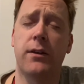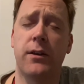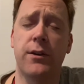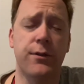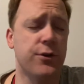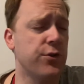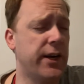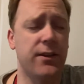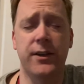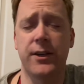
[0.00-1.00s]
either
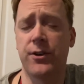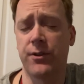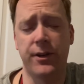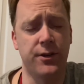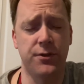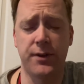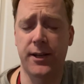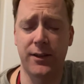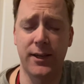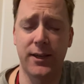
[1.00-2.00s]
directly or
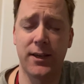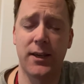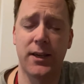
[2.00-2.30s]
indirectly.